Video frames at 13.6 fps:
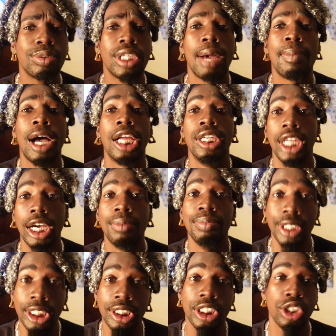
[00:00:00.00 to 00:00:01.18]
we got my dumb,
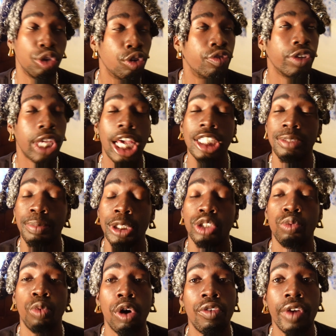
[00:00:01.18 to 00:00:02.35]
ditzy, goofy ass bitch,
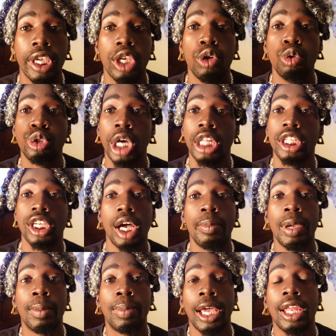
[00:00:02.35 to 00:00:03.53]
Whoa Vicky, who tried to come
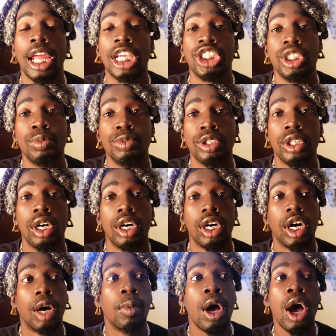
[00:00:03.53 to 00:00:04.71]
and peck like she was
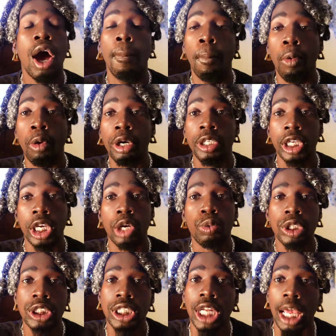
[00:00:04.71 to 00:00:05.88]
a born again
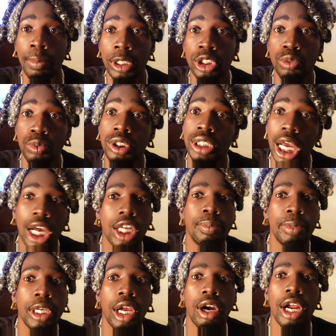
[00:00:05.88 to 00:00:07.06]
Christian, like bitches was not gonna
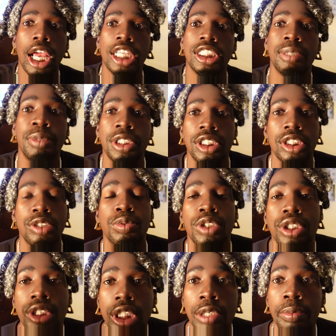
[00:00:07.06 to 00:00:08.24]
beat her ass, and bitches was
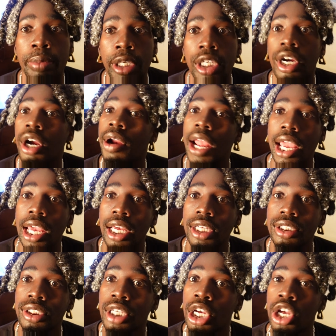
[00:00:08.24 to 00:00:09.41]
still beating her
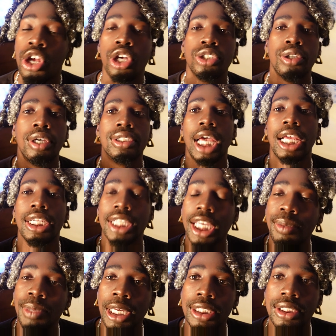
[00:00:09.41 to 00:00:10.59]
ass. So I was like,
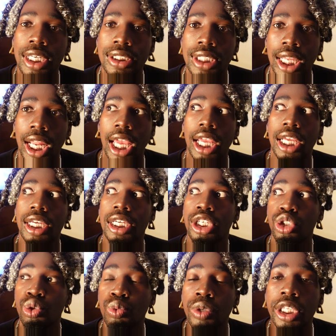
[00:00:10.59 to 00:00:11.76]
damn, that sucks that like
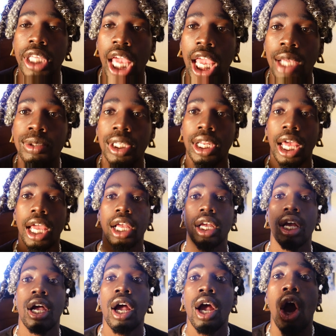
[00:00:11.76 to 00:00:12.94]
you really came to like,
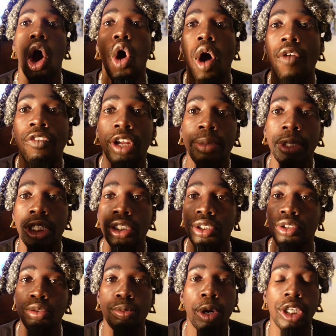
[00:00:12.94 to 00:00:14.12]
oh, I'm finna be this
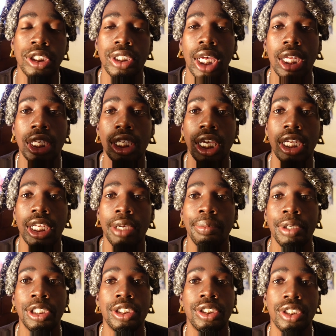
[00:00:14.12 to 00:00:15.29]
new personality, and then
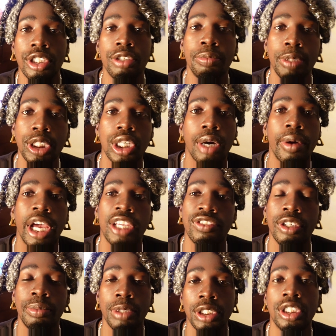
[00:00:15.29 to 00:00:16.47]
bitches still beat your ass for
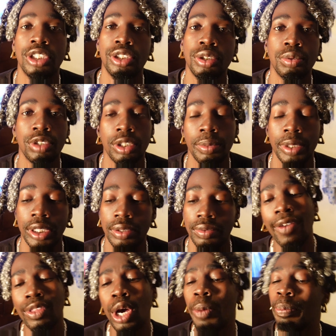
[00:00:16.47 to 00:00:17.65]
the bitch that you used to be.
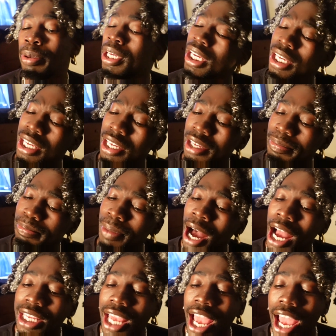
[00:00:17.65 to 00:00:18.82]
After beat
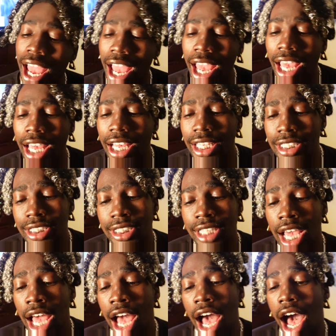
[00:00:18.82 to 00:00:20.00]
my ass,
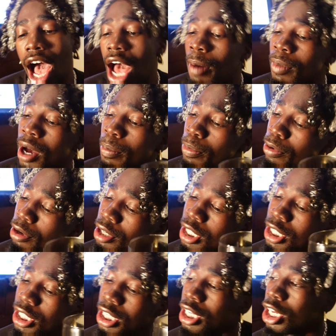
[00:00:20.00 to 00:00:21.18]
I'm a born
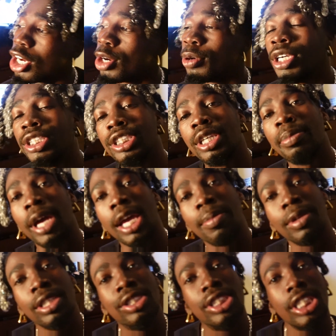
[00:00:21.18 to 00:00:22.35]
again Christian,
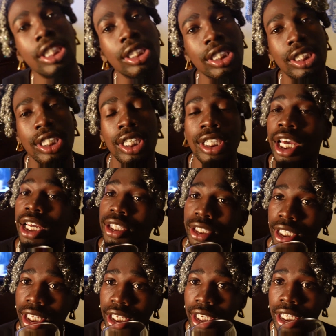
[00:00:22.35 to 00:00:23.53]
baby, Jesus or
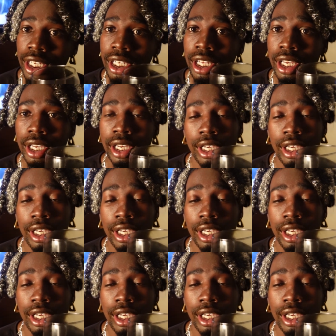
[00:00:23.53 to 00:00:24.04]
nothing.